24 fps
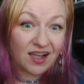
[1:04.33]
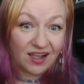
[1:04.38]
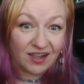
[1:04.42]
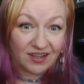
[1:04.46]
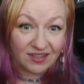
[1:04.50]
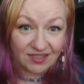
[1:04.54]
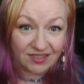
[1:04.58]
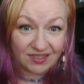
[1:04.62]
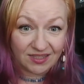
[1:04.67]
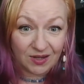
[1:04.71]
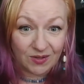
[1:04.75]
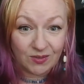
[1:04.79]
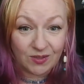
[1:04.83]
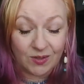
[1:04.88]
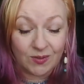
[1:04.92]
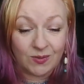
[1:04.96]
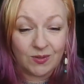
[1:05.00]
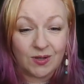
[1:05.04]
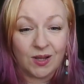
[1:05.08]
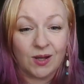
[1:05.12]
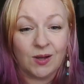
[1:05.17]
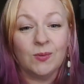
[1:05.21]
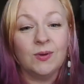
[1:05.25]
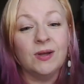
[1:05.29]
Also
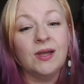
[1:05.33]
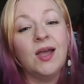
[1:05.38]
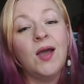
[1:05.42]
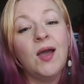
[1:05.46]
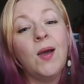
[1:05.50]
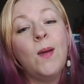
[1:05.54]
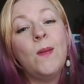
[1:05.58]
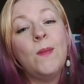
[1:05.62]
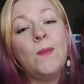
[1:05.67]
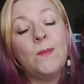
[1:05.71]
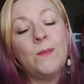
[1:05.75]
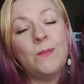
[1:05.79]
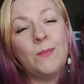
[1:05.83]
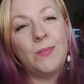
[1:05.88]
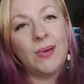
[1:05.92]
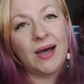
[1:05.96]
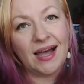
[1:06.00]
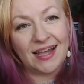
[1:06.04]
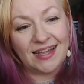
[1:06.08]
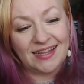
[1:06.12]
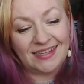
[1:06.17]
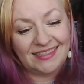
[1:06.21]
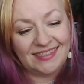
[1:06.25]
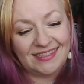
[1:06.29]
don't know.
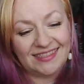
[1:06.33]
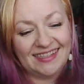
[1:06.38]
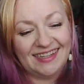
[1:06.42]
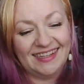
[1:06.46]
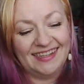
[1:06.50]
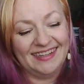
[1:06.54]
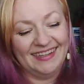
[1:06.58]
But